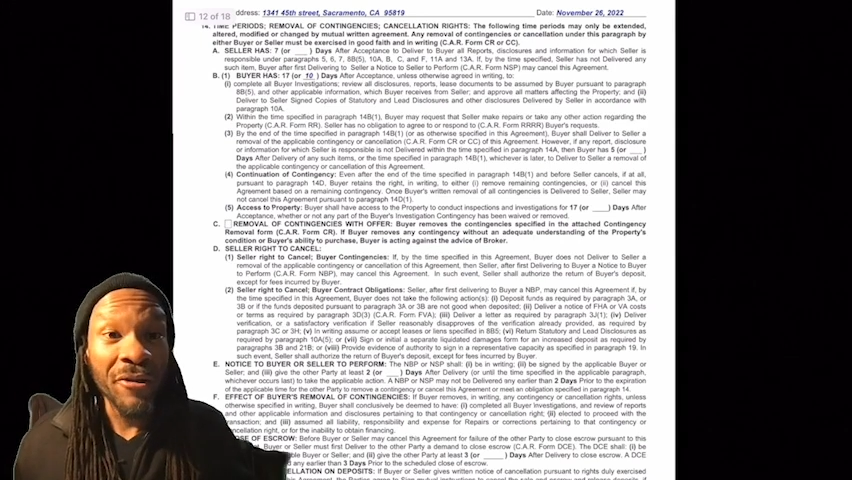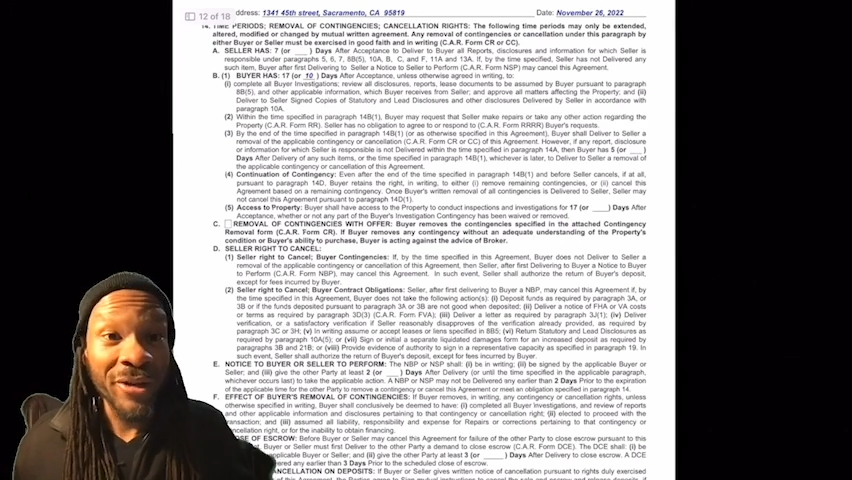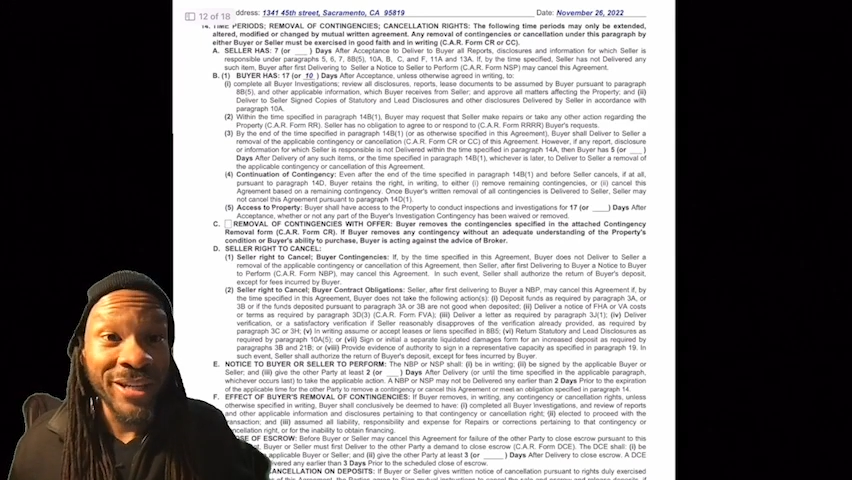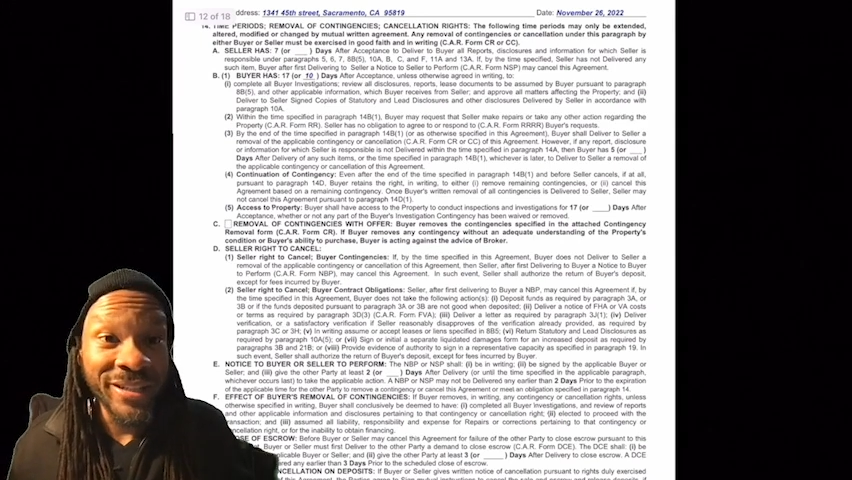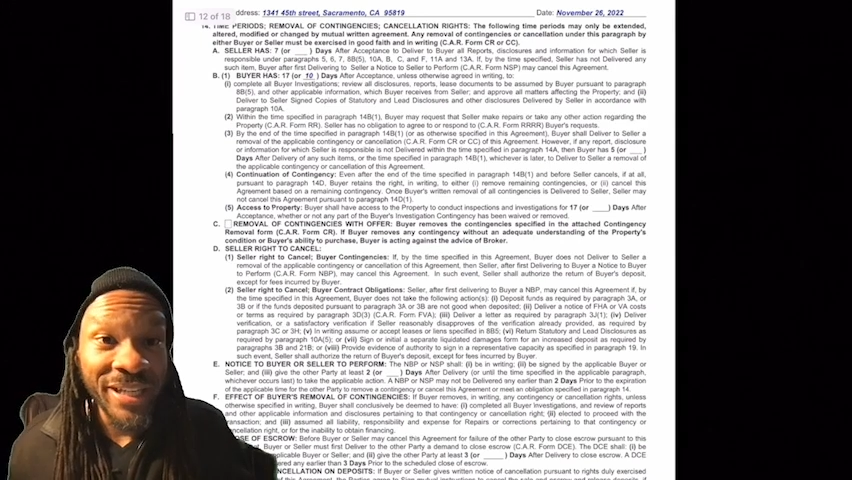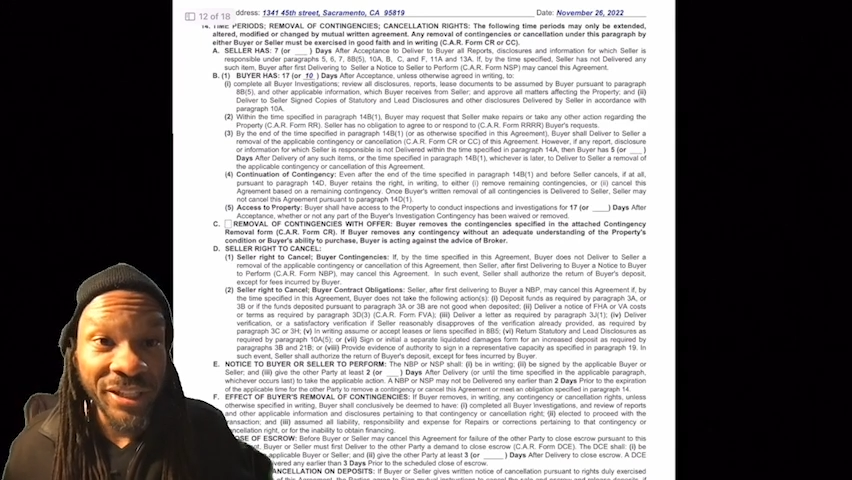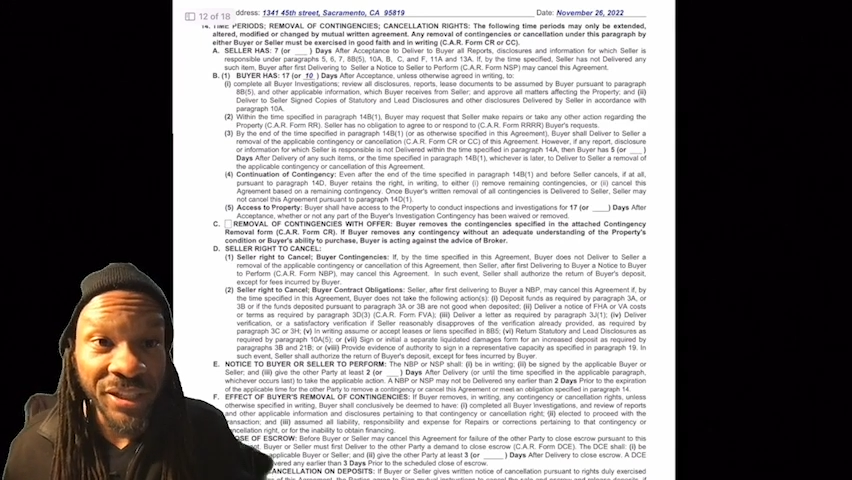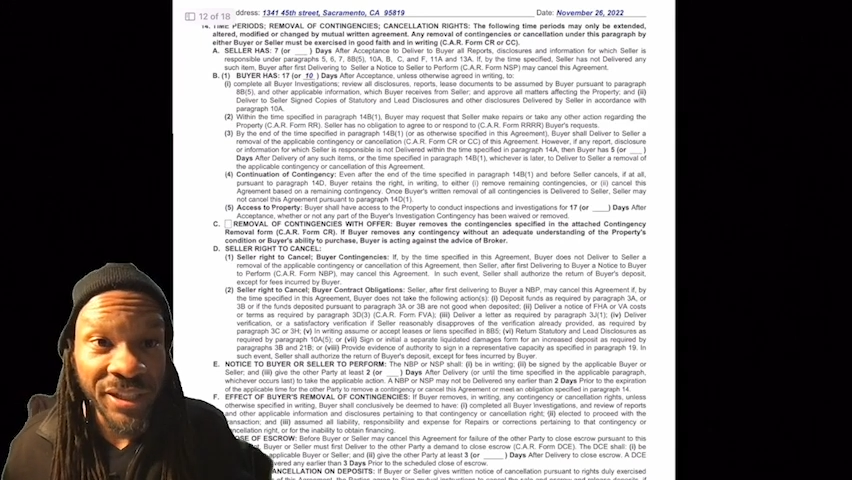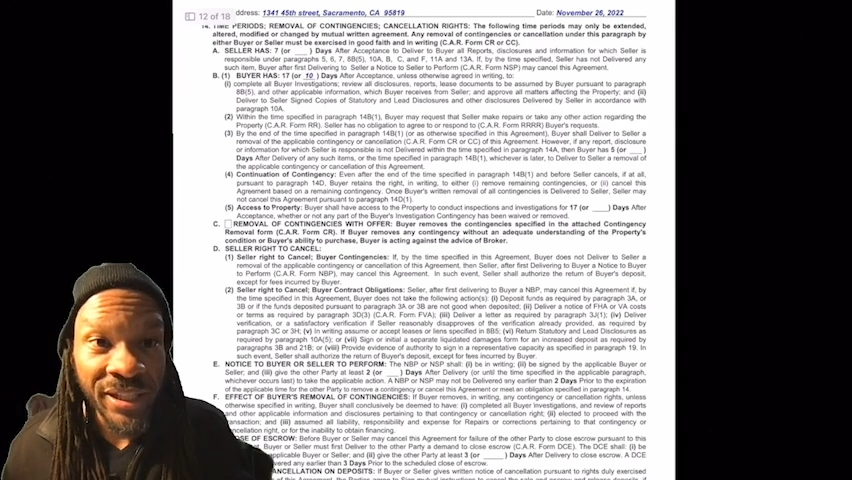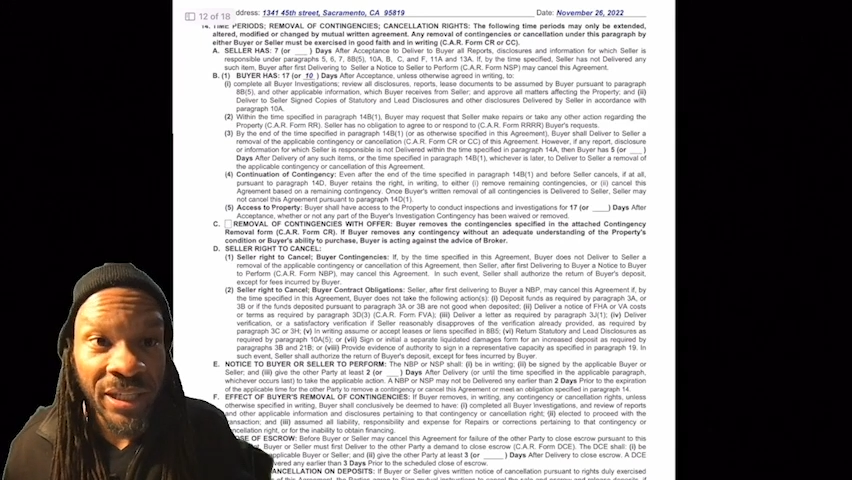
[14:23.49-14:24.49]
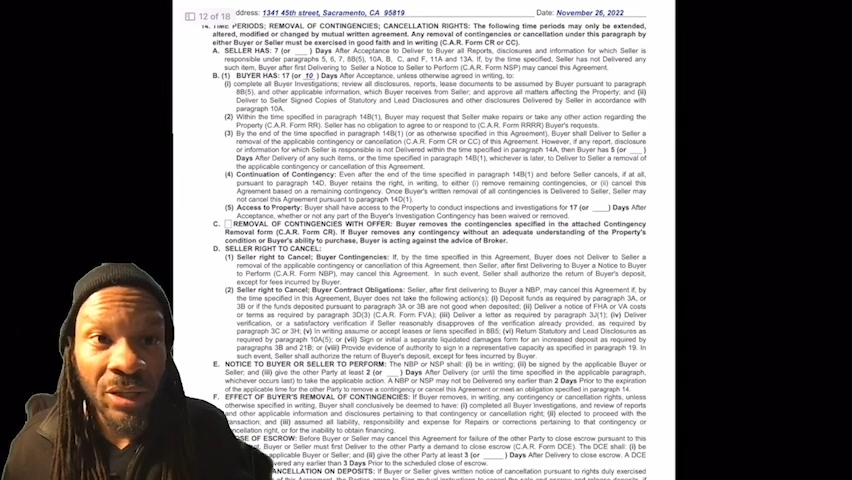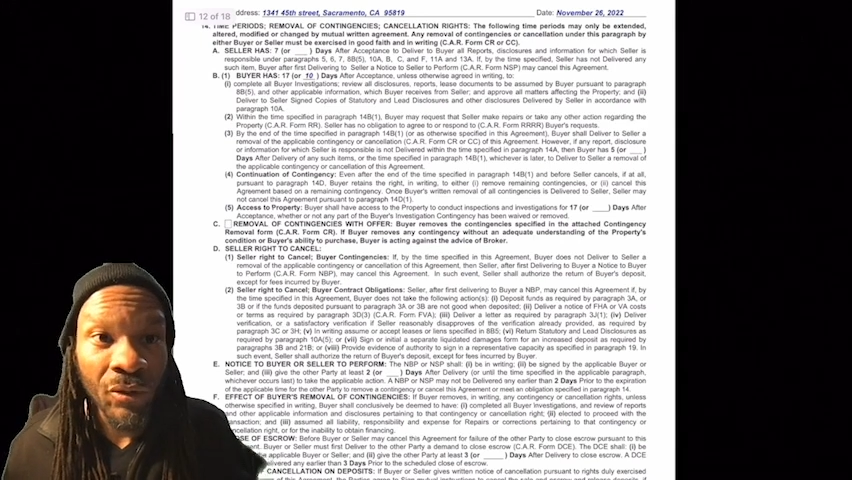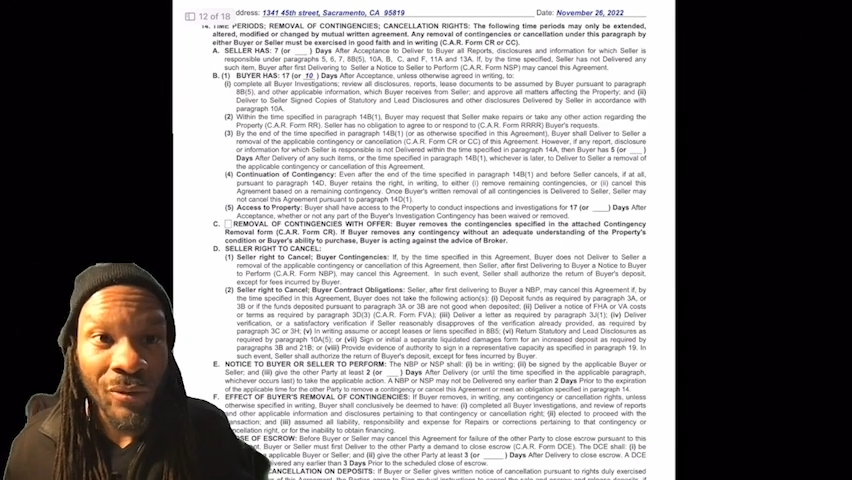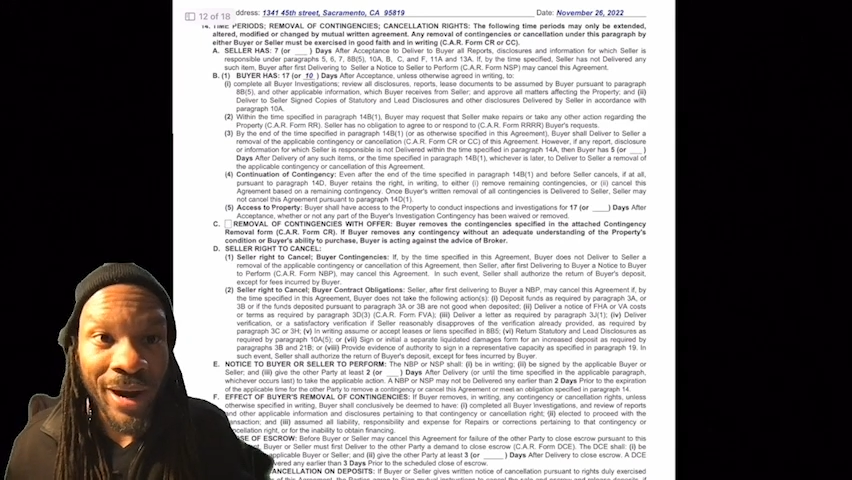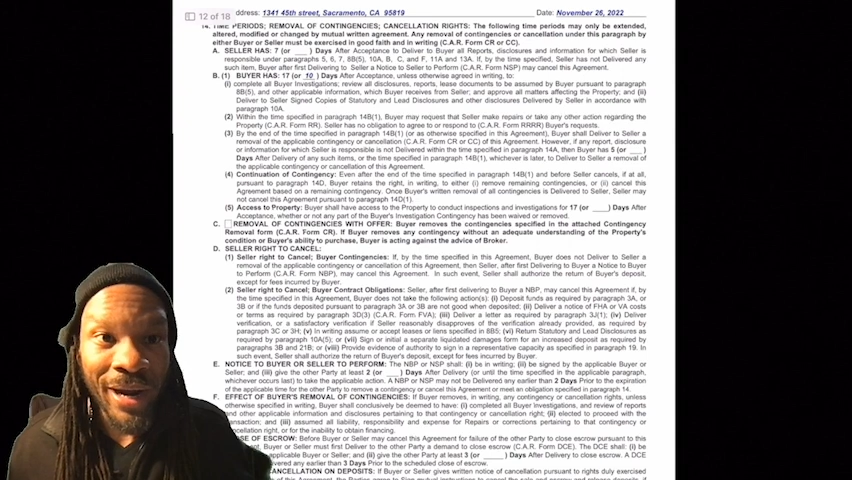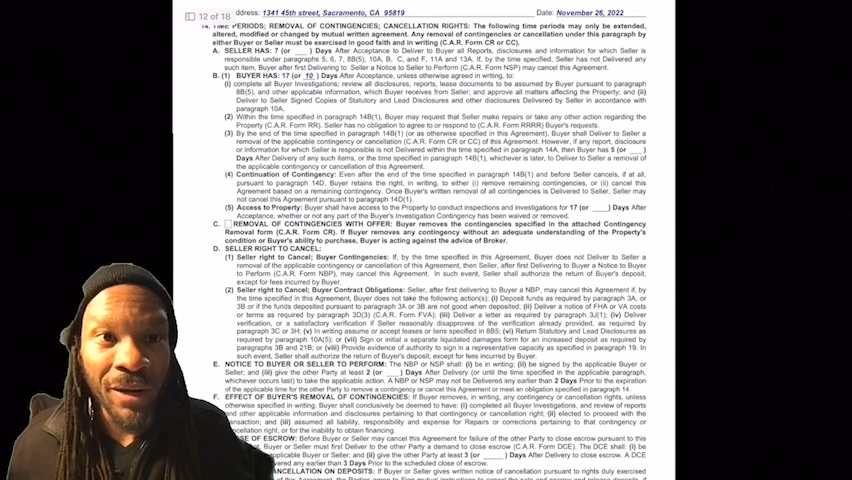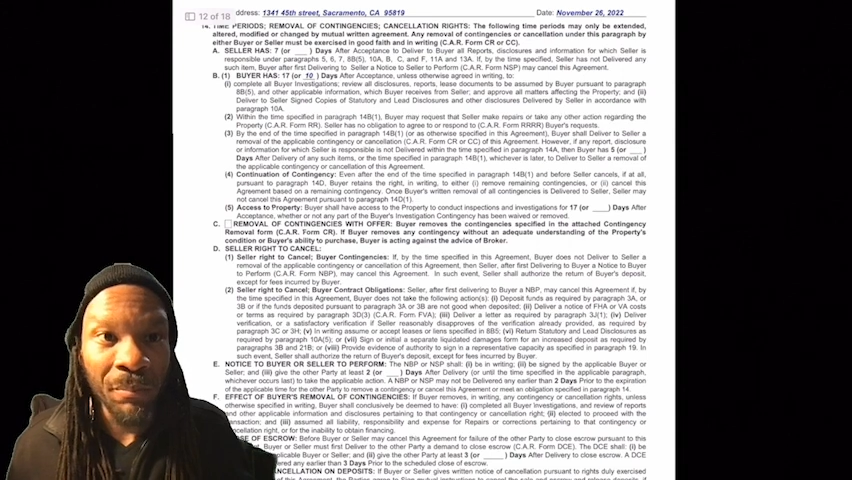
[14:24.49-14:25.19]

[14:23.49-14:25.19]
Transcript: contingency, right?